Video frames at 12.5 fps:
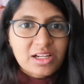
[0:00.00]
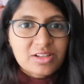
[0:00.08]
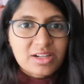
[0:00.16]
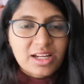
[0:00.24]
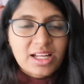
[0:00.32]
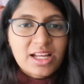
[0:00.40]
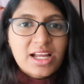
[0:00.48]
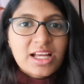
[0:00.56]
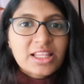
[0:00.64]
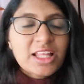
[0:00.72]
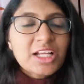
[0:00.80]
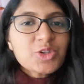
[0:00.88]
country?
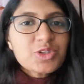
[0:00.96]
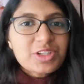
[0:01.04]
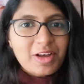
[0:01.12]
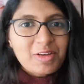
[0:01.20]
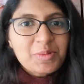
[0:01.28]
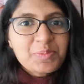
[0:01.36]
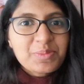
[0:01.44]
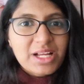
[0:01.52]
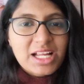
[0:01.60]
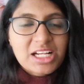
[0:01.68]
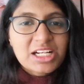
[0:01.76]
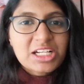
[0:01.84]
They do develop
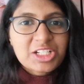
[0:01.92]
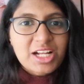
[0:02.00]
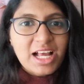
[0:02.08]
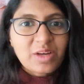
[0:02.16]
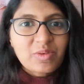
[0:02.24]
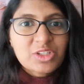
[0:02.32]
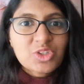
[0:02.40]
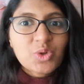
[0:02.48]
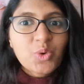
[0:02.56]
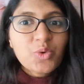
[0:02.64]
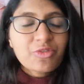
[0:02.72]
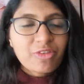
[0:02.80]
English language
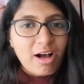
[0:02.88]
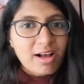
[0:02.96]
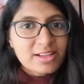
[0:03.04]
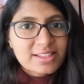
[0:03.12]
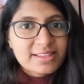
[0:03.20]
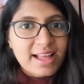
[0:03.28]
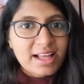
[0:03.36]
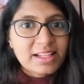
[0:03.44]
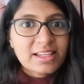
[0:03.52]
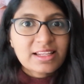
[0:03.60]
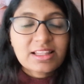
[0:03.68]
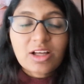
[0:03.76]
so fast
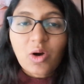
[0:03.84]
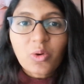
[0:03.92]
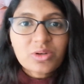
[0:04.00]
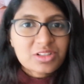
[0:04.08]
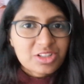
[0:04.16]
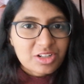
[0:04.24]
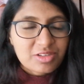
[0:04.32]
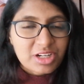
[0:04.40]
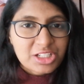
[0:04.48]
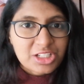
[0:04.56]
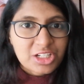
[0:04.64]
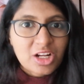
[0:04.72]
than the older
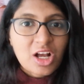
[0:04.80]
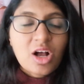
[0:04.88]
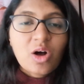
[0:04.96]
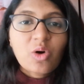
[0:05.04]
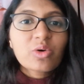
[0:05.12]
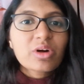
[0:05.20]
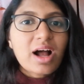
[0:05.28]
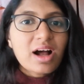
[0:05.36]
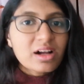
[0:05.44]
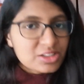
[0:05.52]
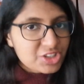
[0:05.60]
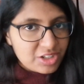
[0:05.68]
generation or
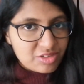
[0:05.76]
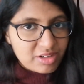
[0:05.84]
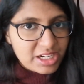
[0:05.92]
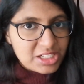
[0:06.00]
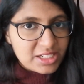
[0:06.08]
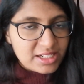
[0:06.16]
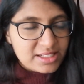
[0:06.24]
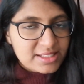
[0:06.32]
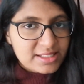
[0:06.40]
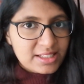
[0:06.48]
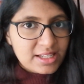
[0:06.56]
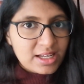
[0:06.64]
our
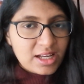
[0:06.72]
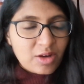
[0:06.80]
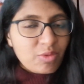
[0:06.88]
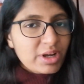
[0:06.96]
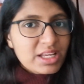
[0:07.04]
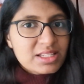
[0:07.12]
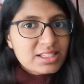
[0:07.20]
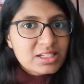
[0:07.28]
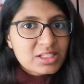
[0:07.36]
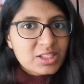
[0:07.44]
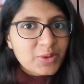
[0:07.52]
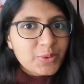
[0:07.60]
generations. Why is
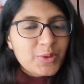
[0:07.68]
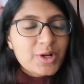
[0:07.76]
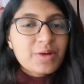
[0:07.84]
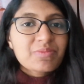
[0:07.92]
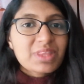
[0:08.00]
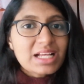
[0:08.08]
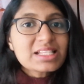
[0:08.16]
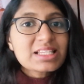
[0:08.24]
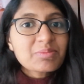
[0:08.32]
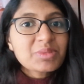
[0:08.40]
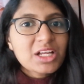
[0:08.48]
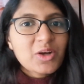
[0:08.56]
it so? That's
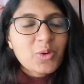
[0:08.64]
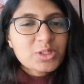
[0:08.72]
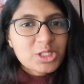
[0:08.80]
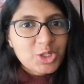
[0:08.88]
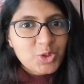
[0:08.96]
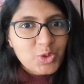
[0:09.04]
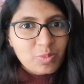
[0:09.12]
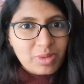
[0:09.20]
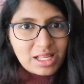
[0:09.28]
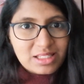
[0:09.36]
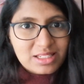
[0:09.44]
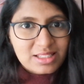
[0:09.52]
something called
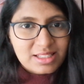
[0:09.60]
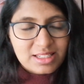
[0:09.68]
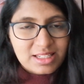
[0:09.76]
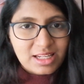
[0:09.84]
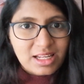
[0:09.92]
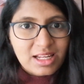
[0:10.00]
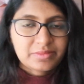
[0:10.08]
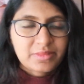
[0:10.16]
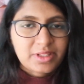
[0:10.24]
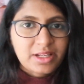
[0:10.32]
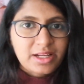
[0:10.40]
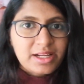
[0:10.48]
neuroplasticity,
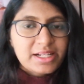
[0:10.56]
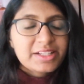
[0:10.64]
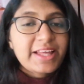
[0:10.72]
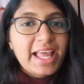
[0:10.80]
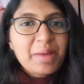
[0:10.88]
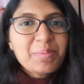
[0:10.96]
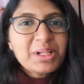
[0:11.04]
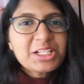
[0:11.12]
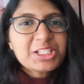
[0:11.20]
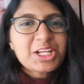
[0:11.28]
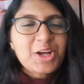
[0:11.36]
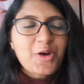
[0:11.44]
the
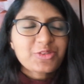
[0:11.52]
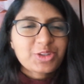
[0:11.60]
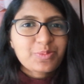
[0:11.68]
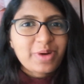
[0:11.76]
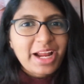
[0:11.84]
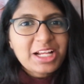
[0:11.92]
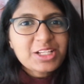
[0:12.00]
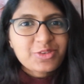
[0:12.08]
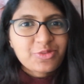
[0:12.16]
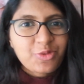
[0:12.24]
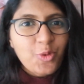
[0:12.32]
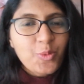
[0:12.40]
ability of the brain
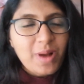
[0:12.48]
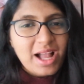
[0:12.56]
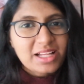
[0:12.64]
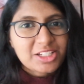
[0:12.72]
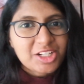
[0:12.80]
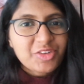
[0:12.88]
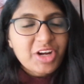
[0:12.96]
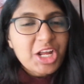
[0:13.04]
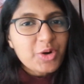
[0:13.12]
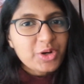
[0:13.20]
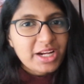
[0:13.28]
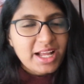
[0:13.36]
to form and
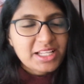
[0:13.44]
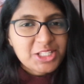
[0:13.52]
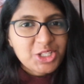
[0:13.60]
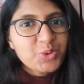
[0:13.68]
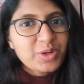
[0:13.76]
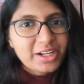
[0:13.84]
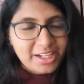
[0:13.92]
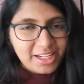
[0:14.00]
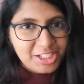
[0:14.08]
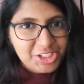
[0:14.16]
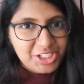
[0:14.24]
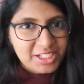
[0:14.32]
reorganize newer
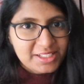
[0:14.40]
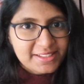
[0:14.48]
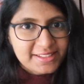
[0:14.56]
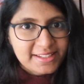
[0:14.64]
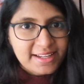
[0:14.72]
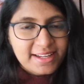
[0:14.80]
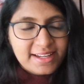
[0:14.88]
connections.